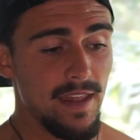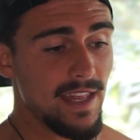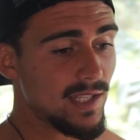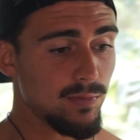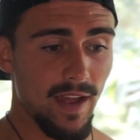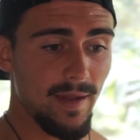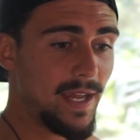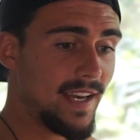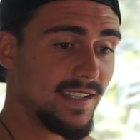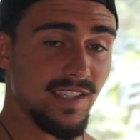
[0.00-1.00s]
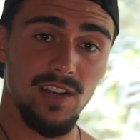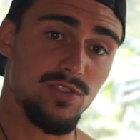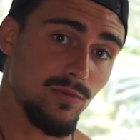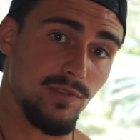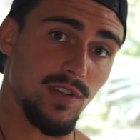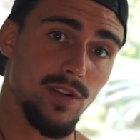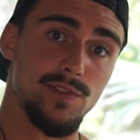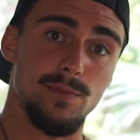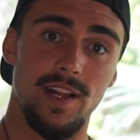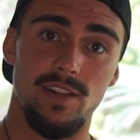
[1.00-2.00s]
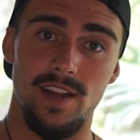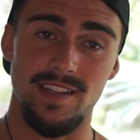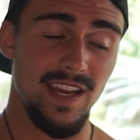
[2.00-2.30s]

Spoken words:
that's why I'm getting such good results from my clients.